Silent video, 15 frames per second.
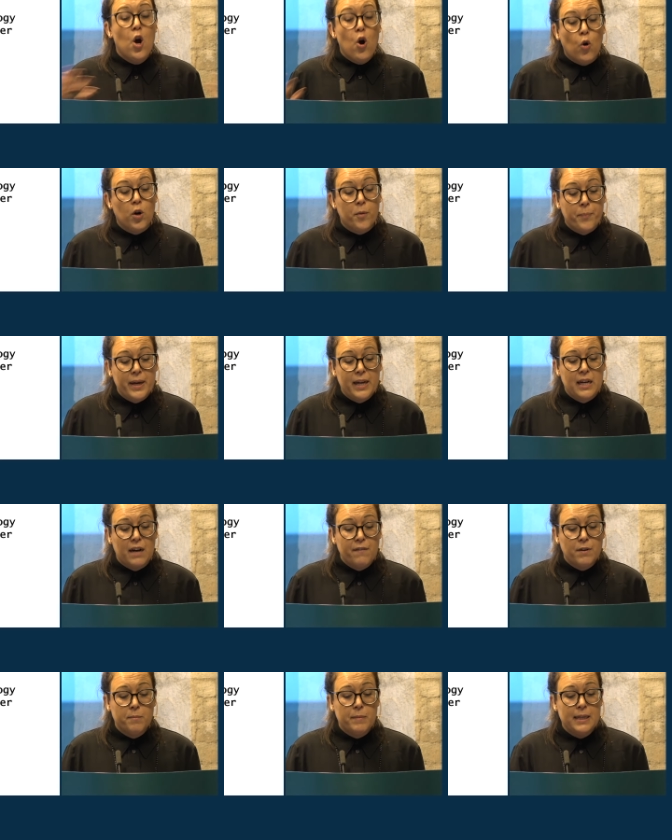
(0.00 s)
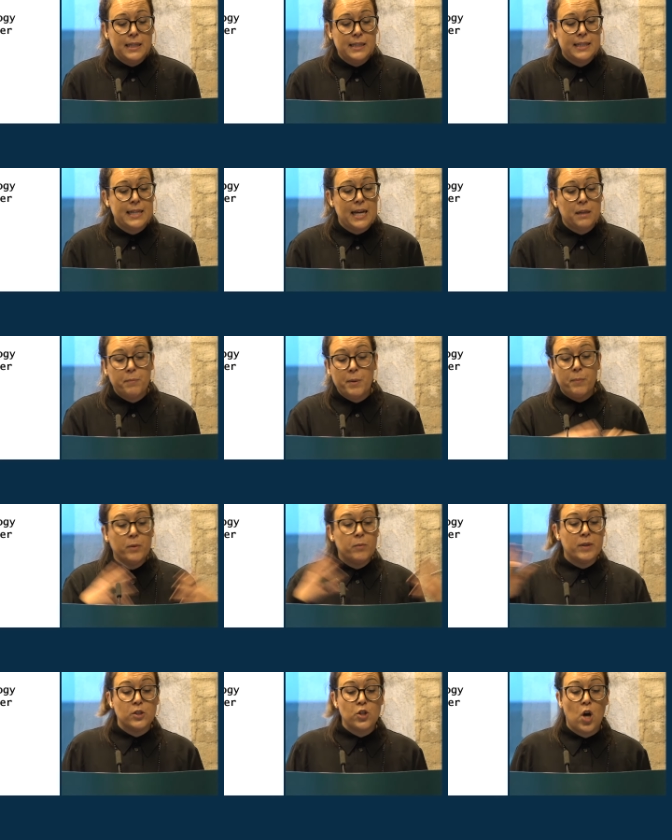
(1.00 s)
or big governments, and people
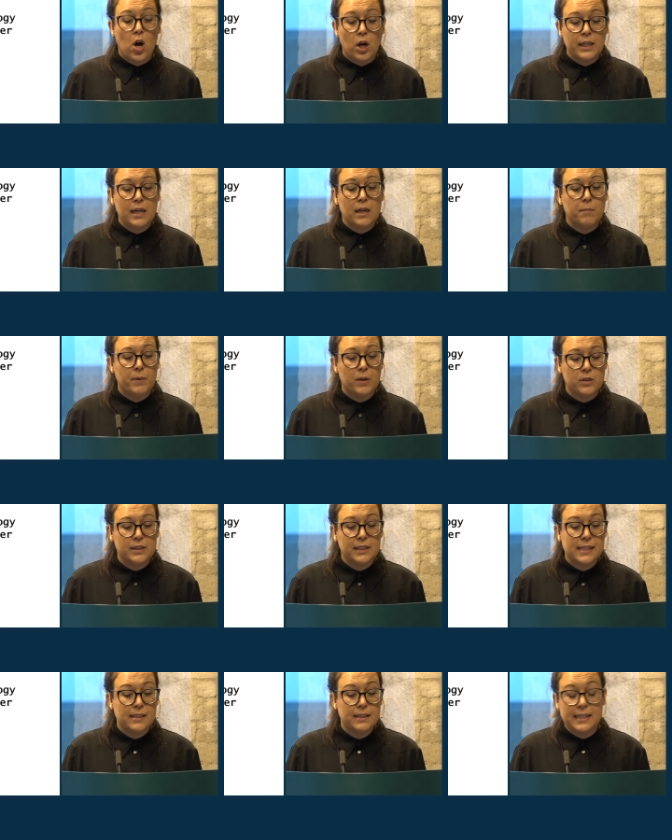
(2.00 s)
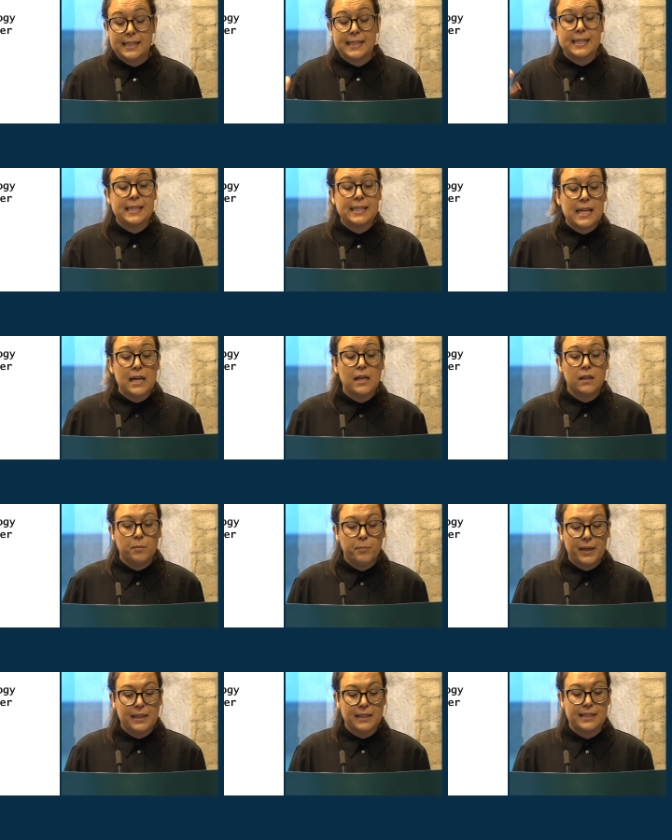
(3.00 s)
were talking about this, this single
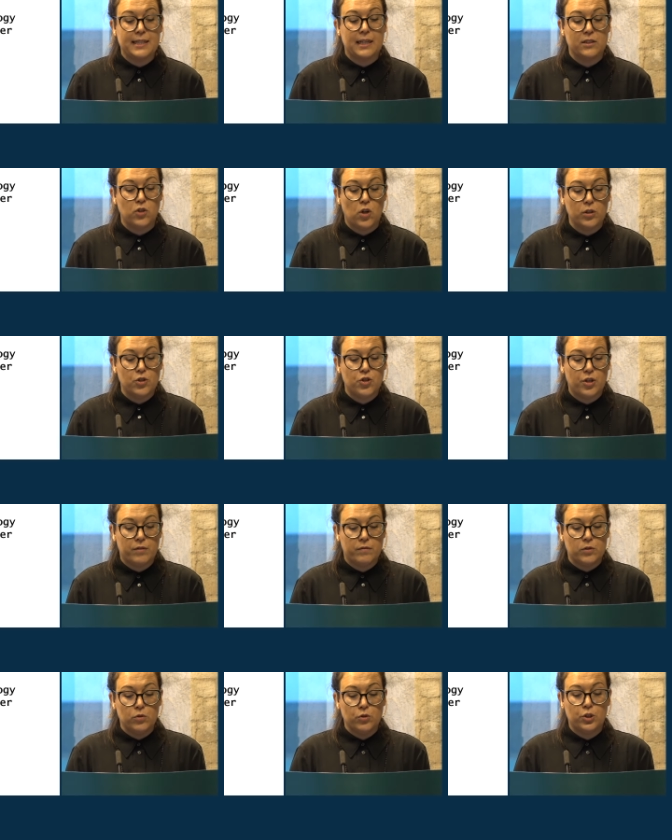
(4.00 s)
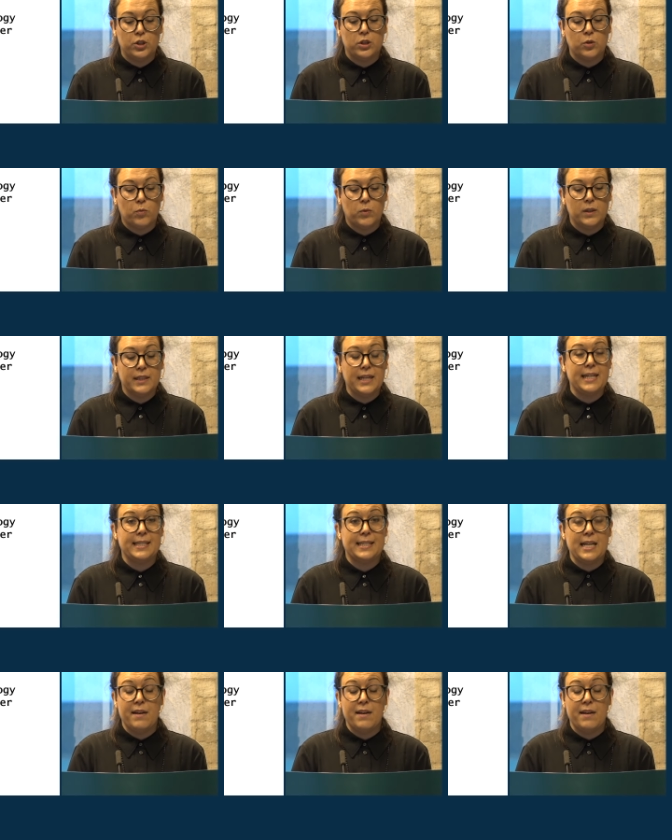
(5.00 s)
biggest technology revolution the world has